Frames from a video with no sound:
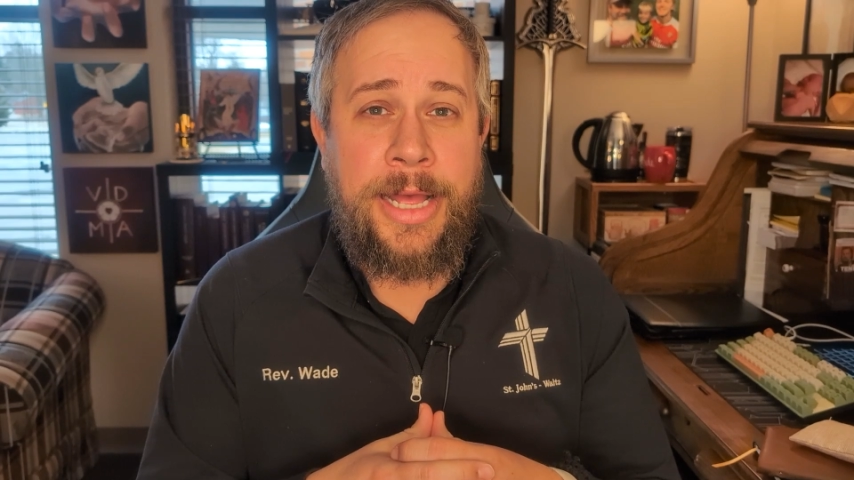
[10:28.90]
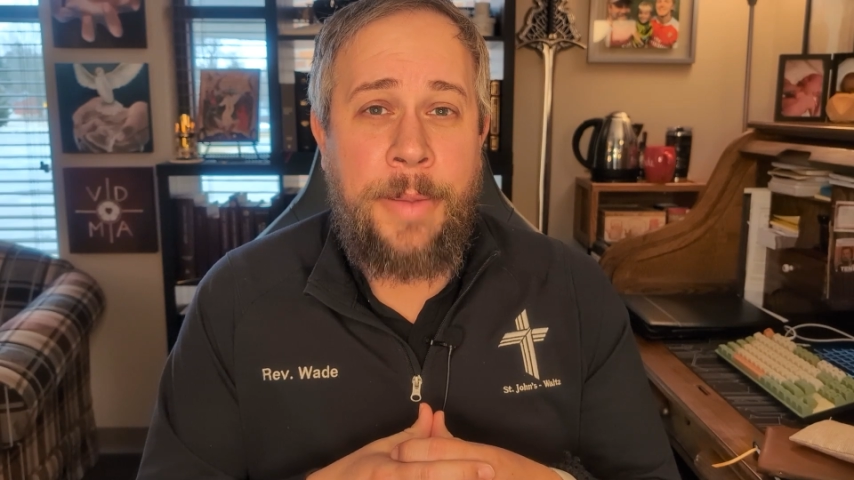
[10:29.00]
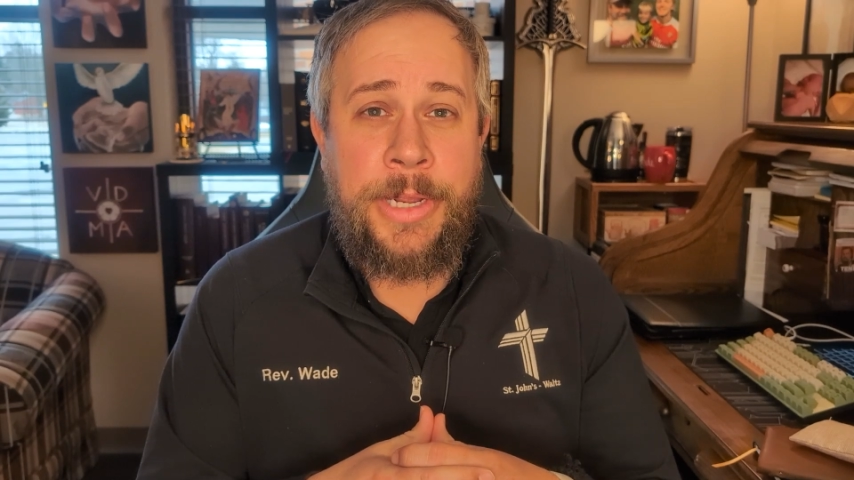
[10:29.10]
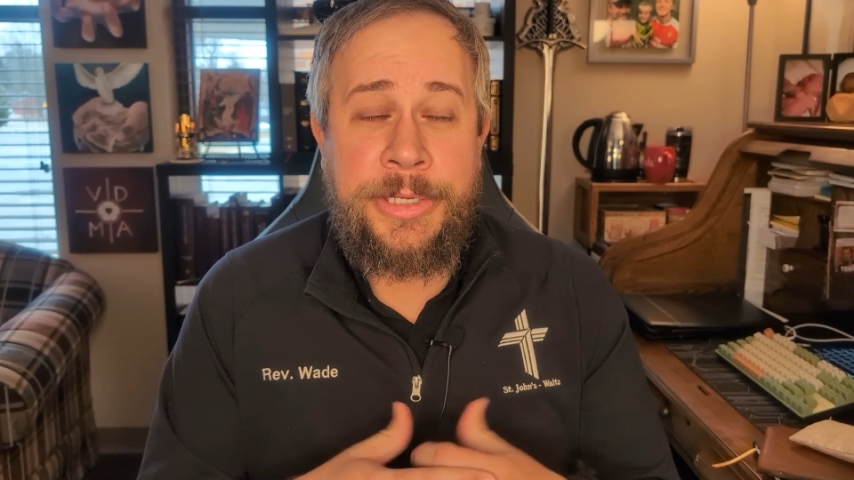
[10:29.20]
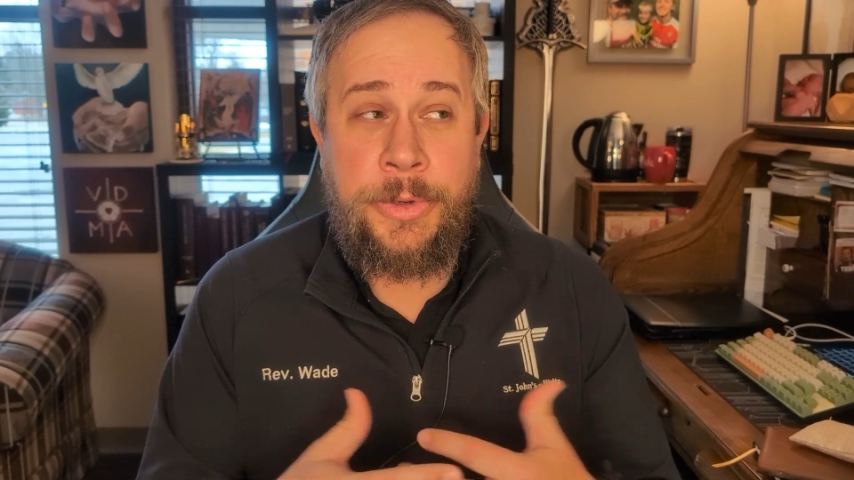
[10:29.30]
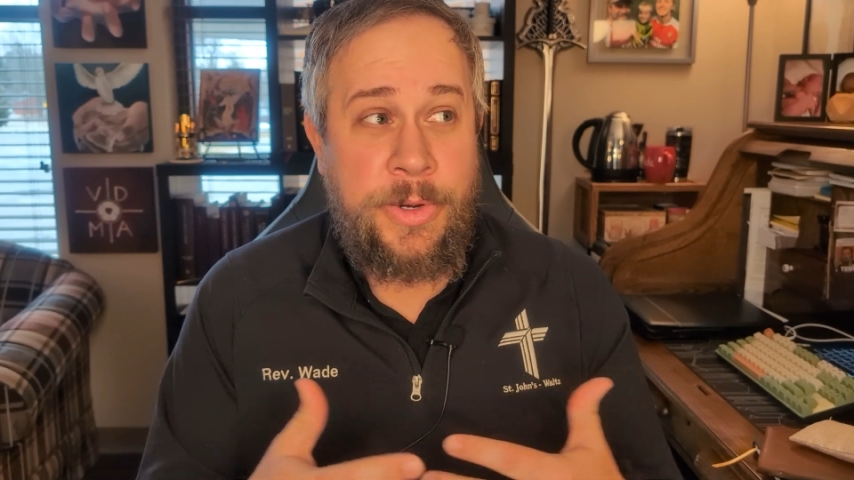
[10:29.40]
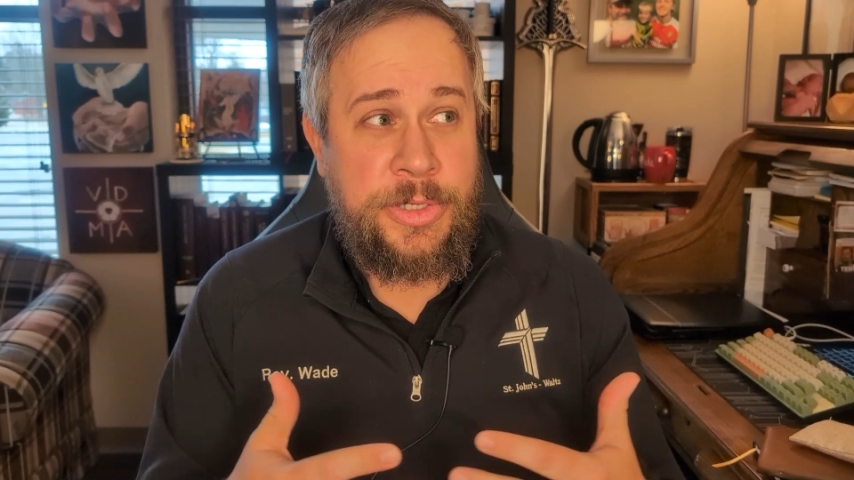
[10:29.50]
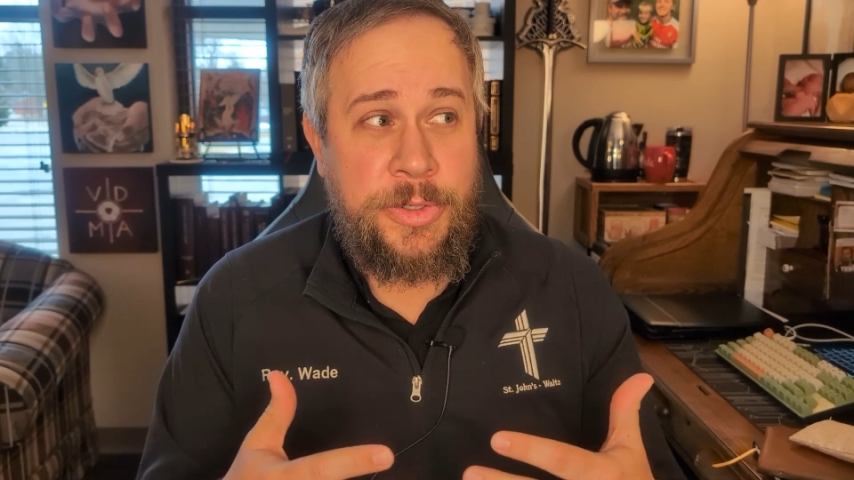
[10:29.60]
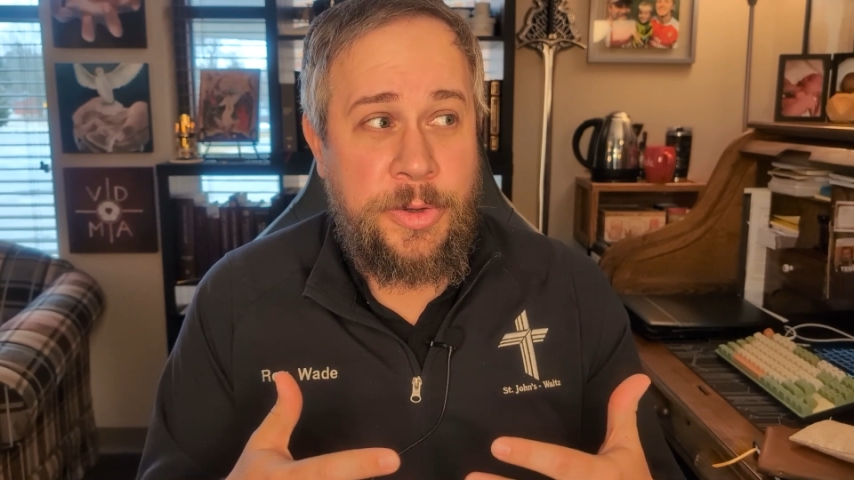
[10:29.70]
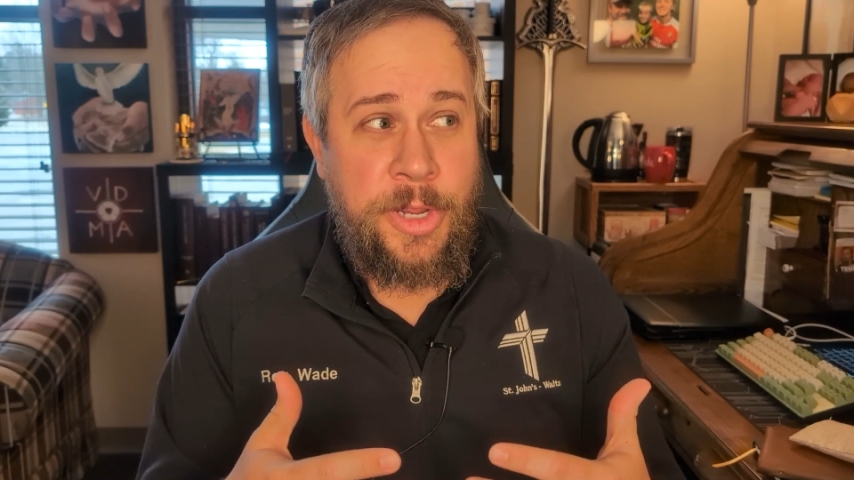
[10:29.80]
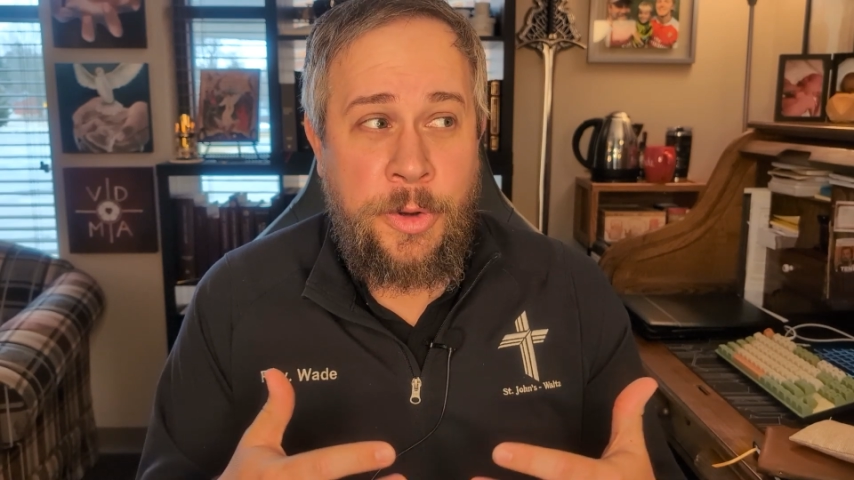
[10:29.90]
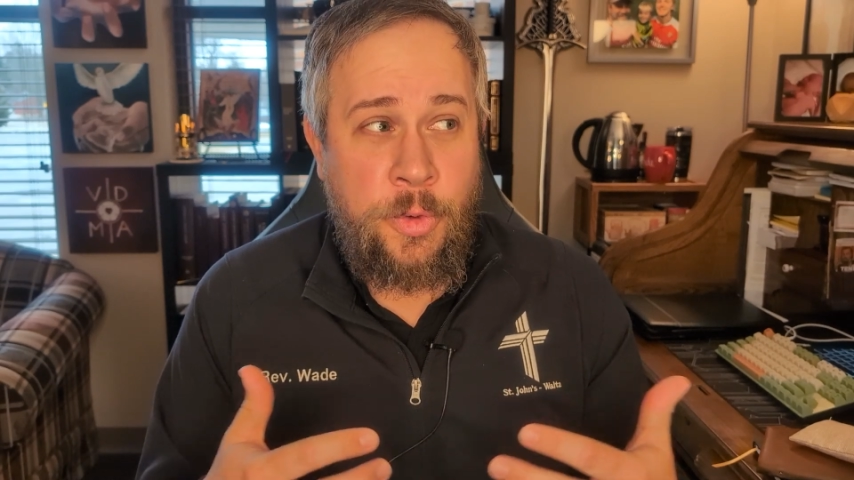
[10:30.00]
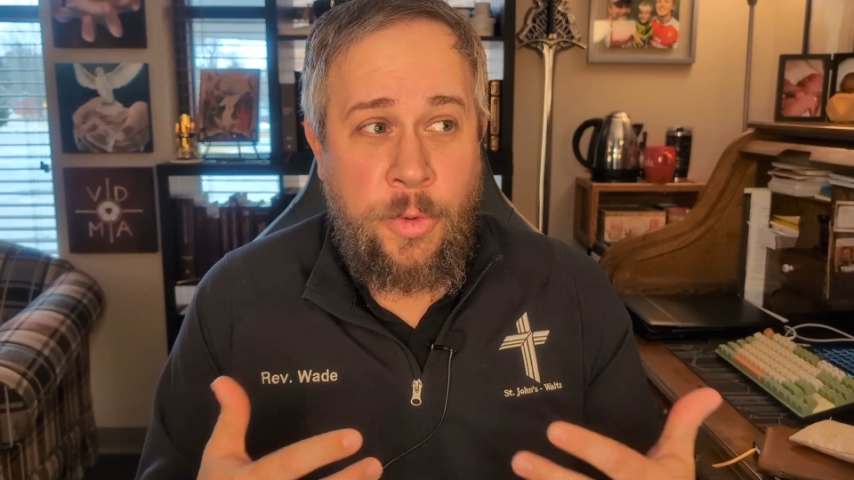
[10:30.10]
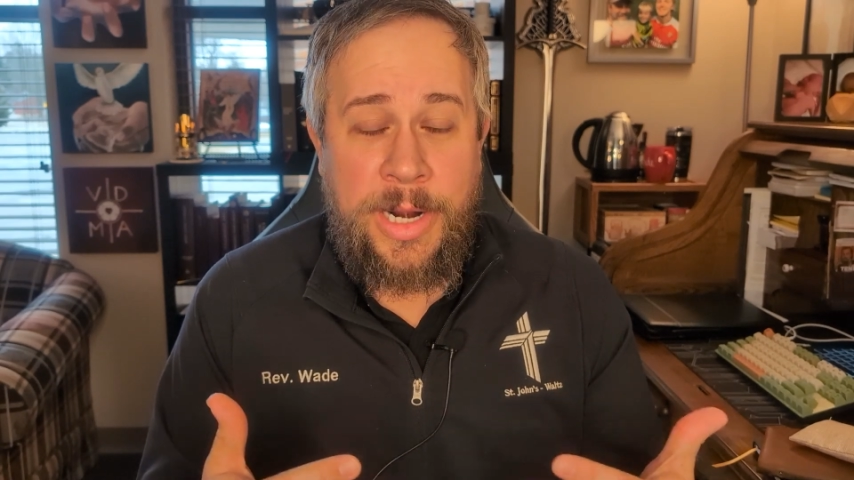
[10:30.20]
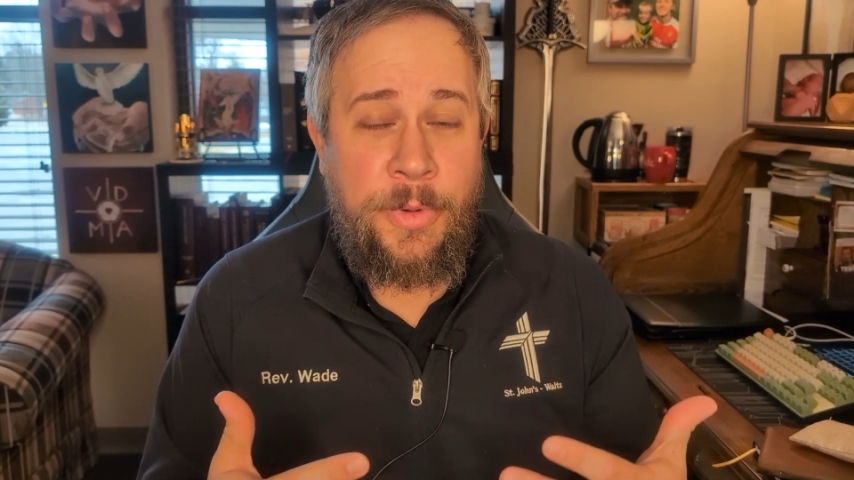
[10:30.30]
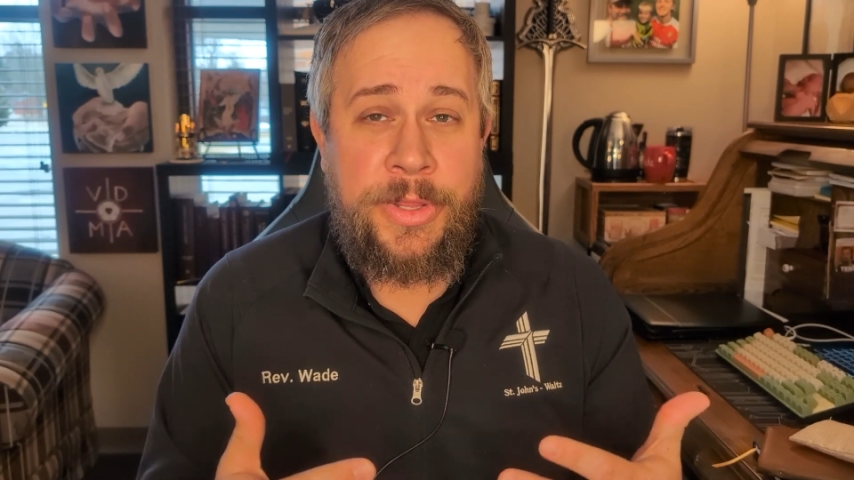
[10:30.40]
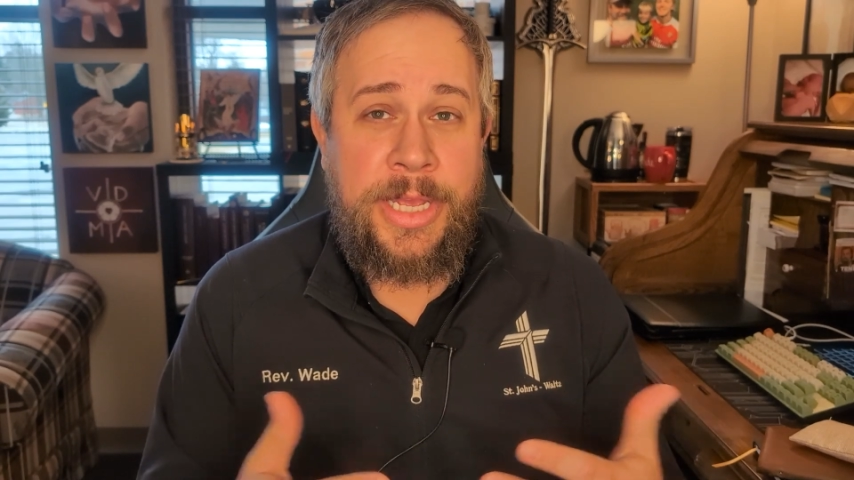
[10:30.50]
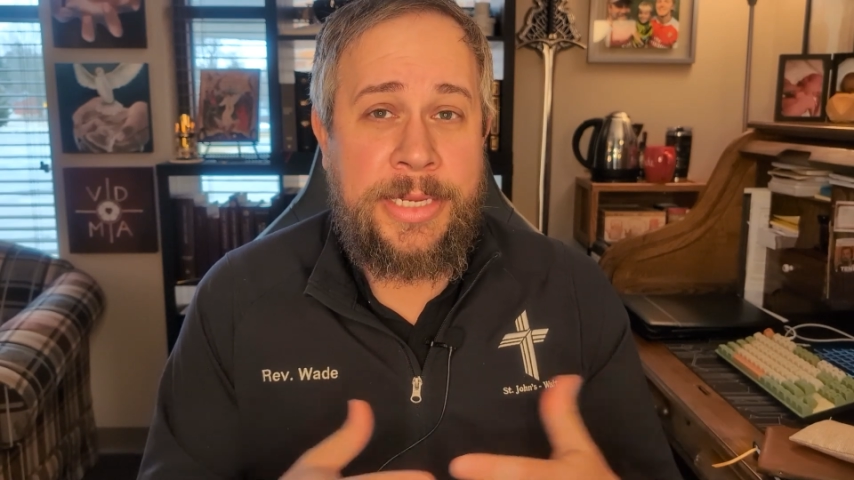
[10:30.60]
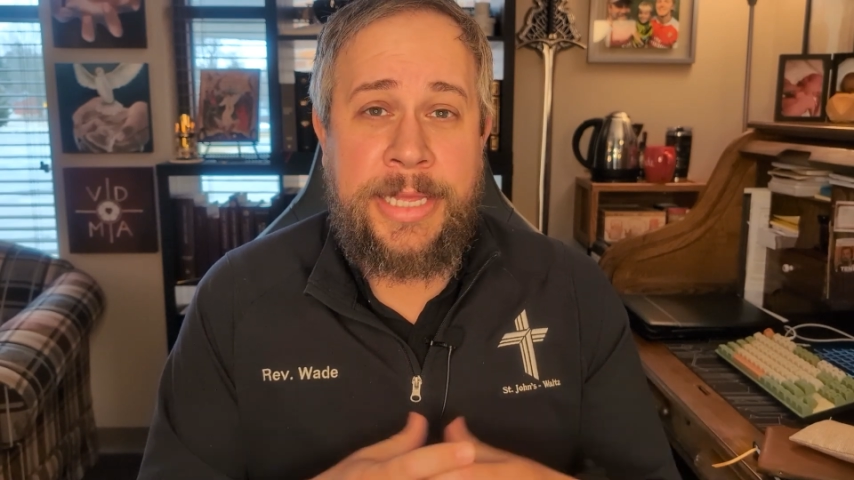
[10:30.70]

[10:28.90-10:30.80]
Because there is incredible things